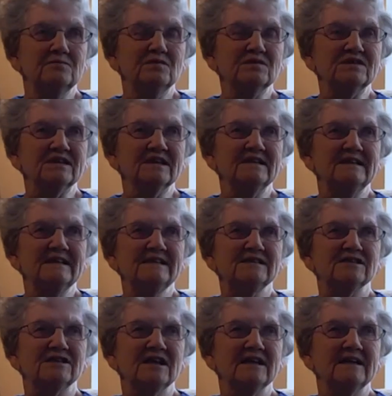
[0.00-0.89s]
But then he
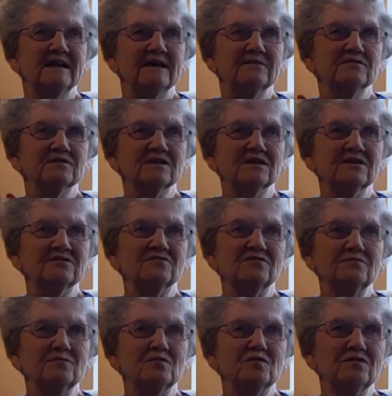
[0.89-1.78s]
stayed out in the
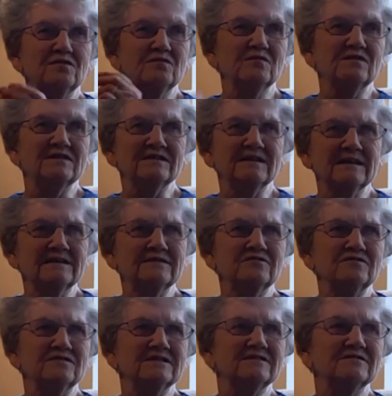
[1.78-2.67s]
country more. He went to
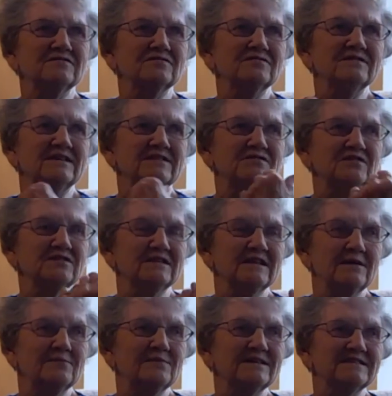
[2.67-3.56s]
country school. I think
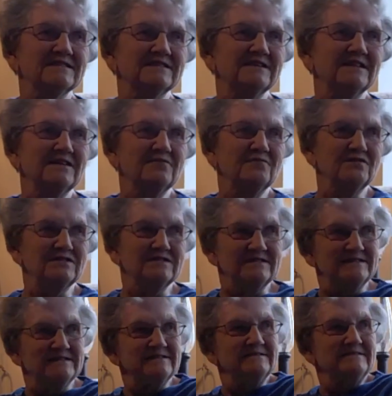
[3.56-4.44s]
that makes a
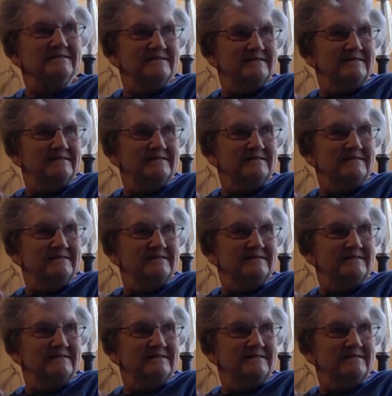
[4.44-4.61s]
difference.